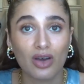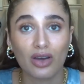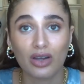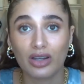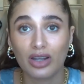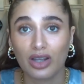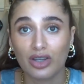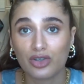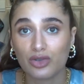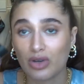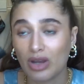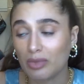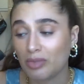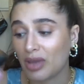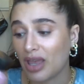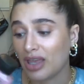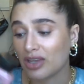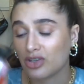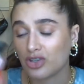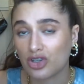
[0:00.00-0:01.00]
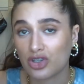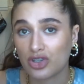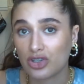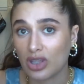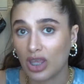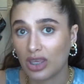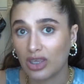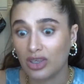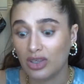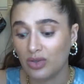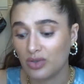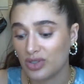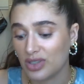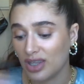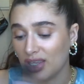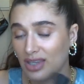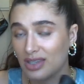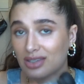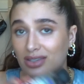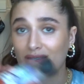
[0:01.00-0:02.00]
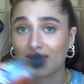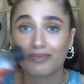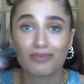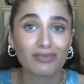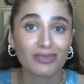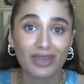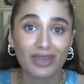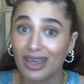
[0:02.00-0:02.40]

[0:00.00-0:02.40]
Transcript: on a trip and just like use this.